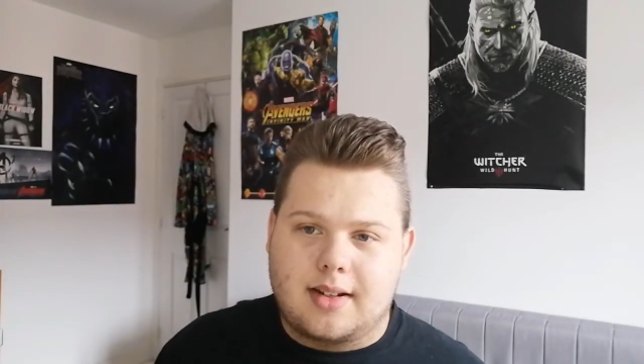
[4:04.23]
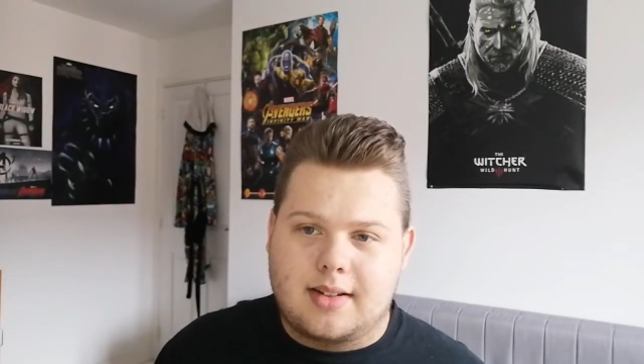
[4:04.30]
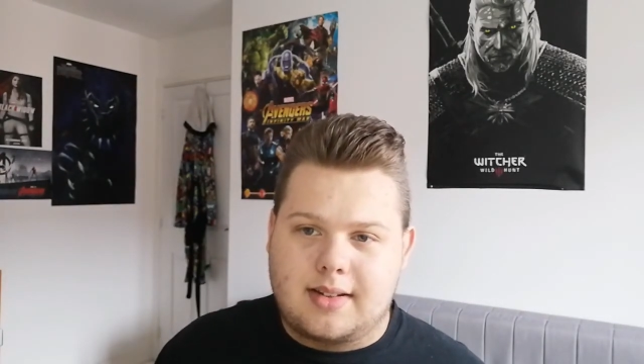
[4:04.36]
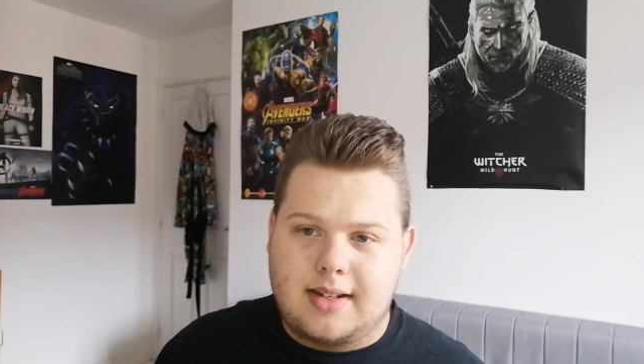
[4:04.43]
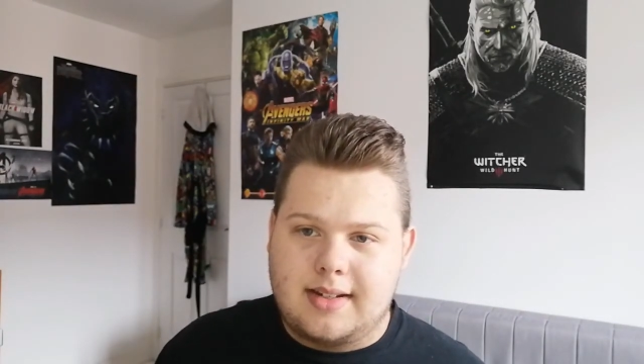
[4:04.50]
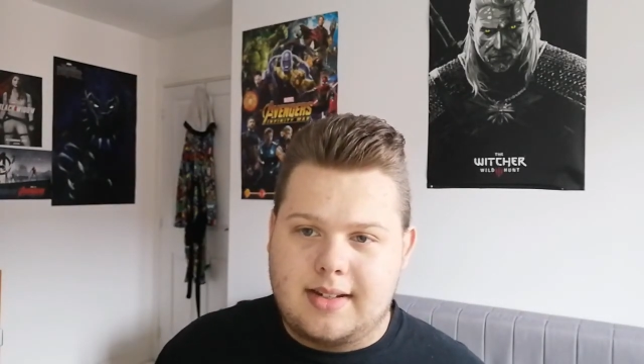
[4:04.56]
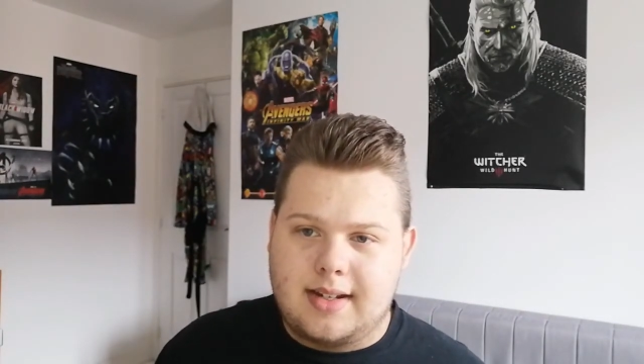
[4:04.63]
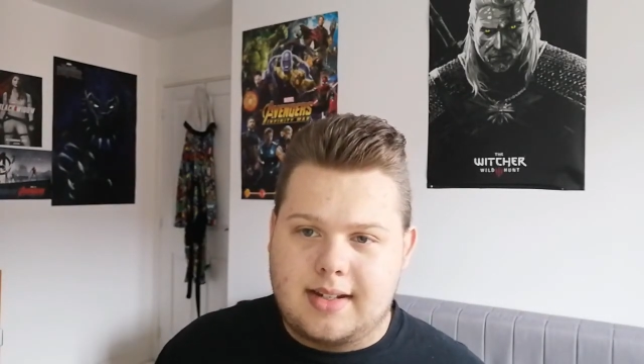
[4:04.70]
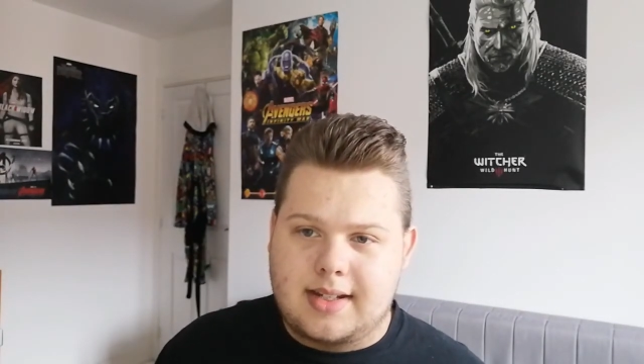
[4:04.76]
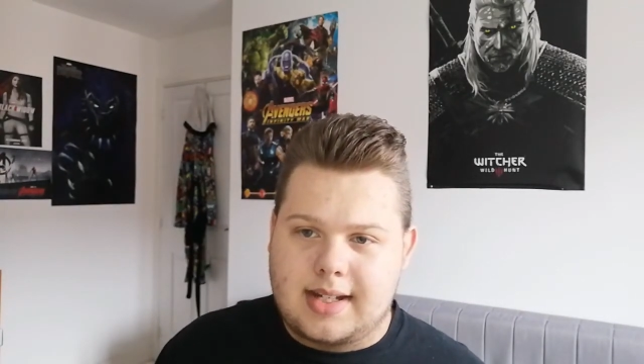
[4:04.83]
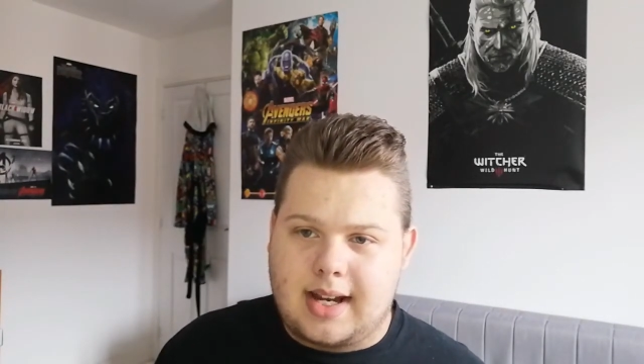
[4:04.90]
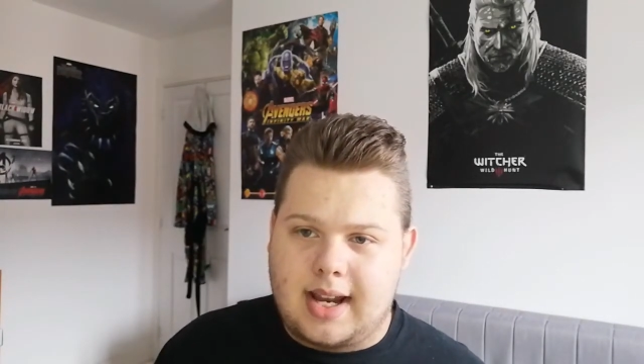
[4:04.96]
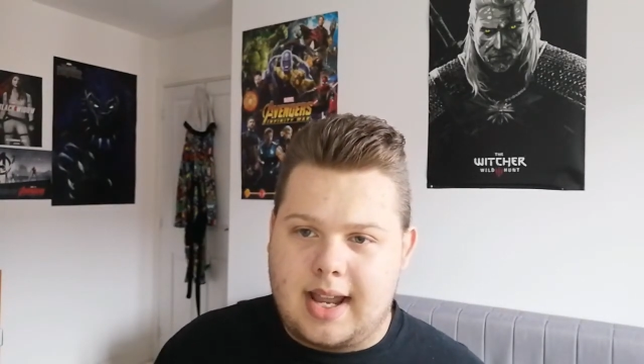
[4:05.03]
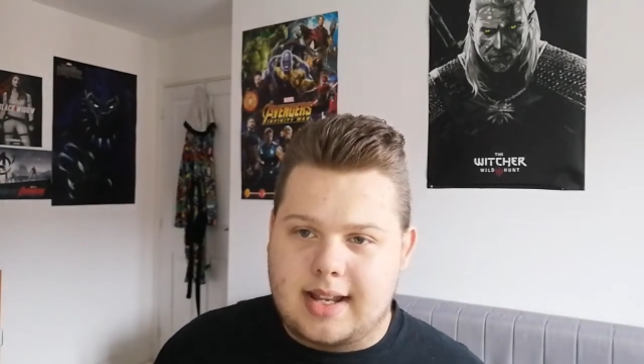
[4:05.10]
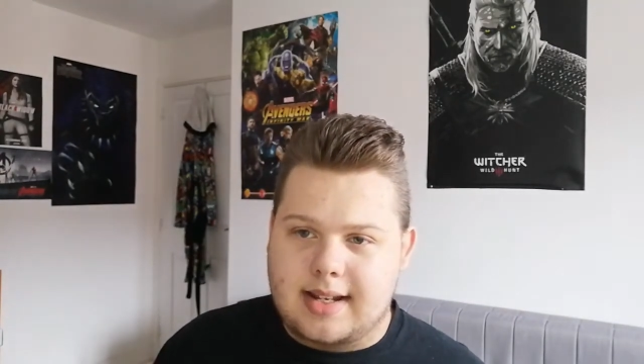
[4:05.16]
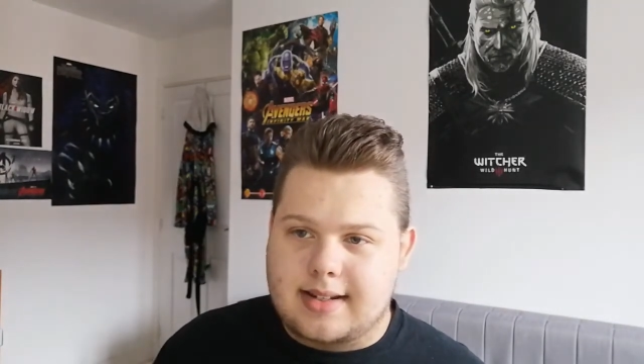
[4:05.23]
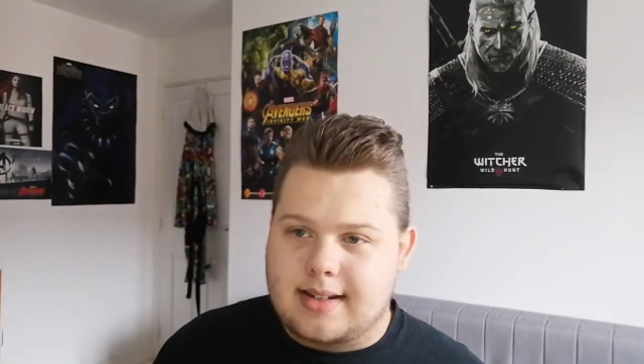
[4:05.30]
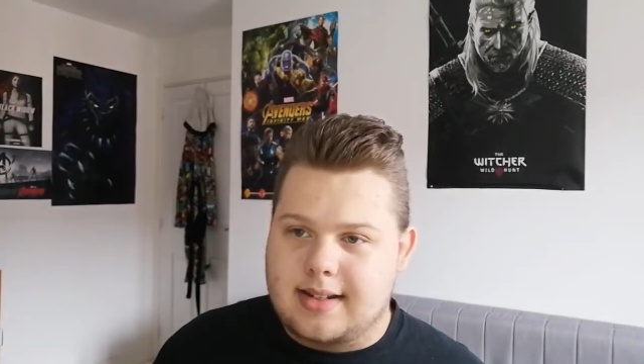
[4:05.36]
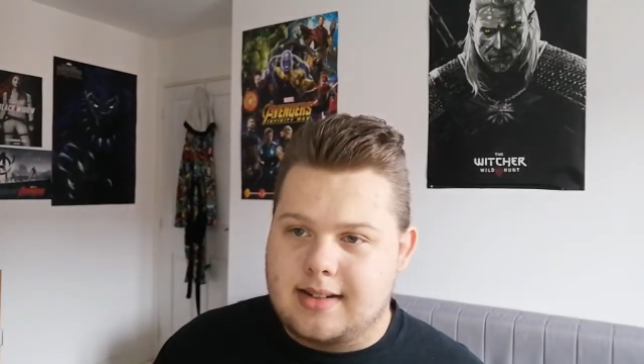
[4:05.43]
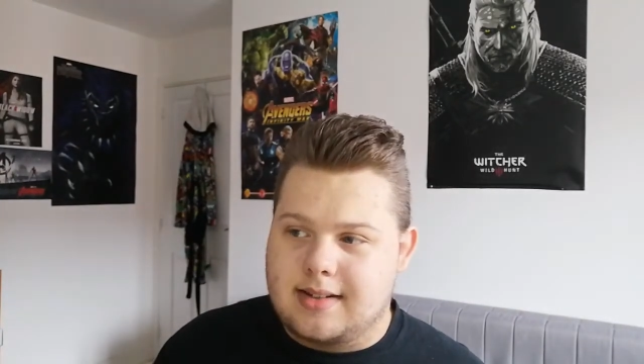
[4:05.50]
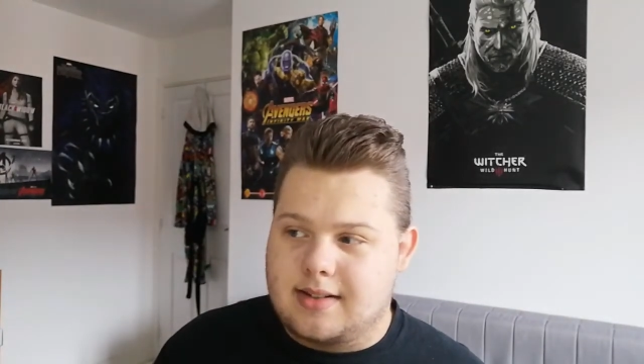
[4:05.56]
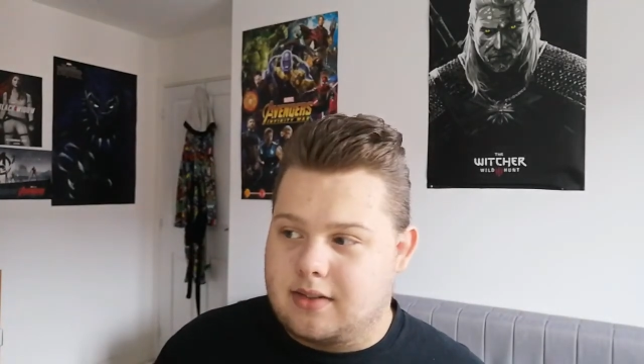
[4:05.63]
as easy as it gets
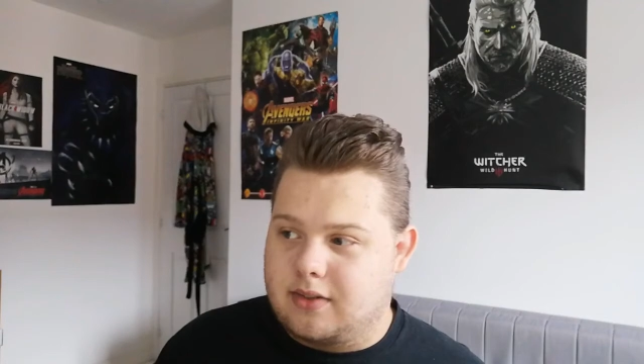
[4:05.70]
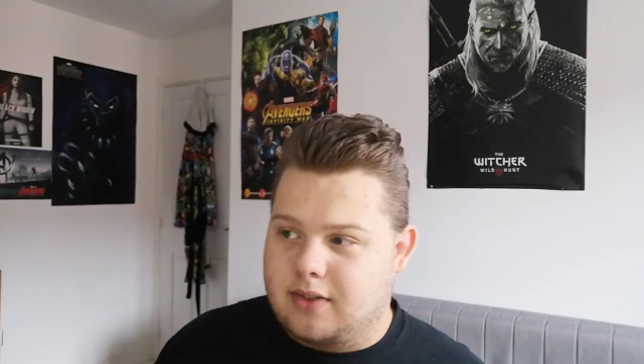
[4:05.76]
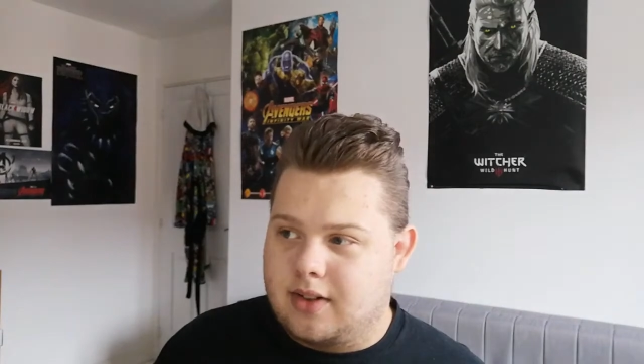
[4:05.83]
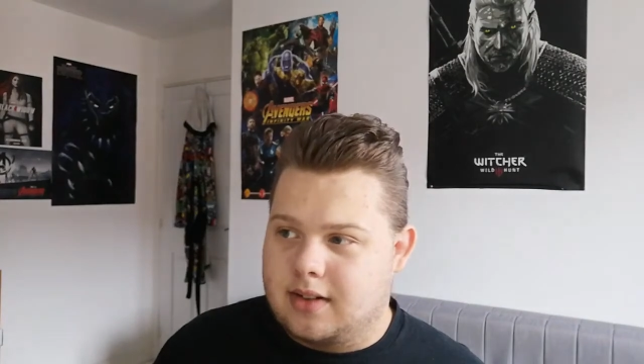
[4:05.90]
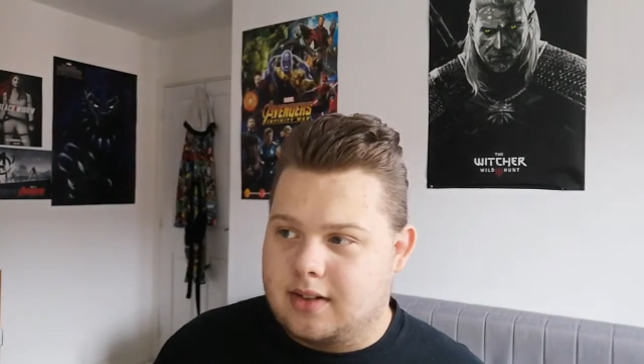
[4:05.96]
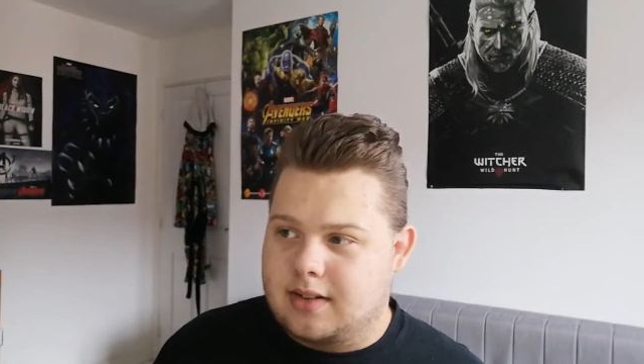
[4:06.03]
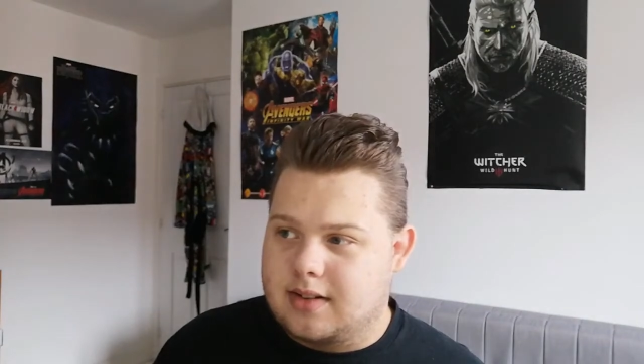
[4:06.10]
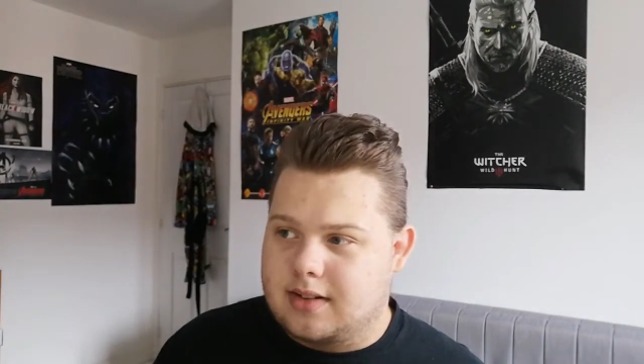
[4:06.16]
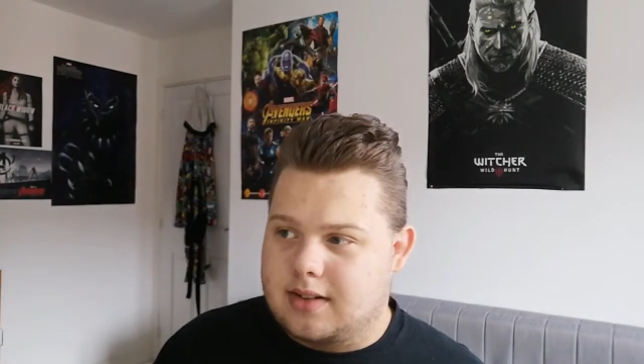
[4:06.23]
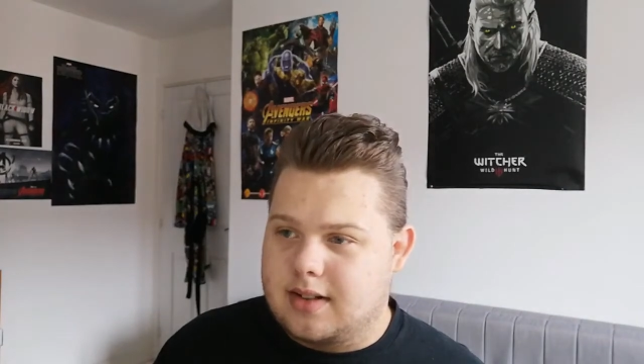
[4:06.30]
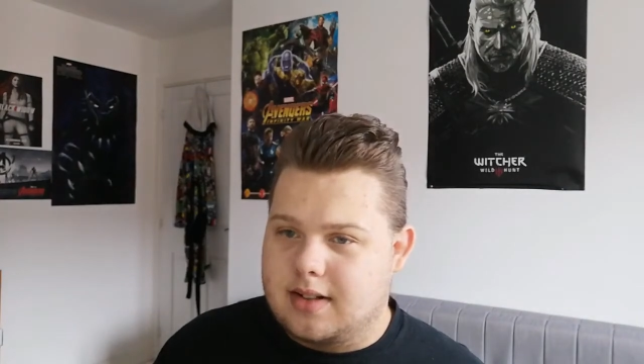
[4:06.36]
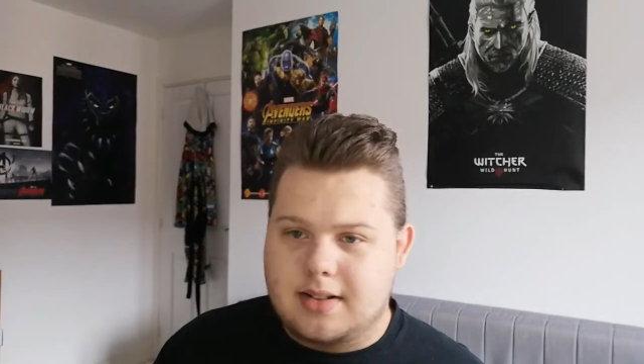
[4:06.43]
because for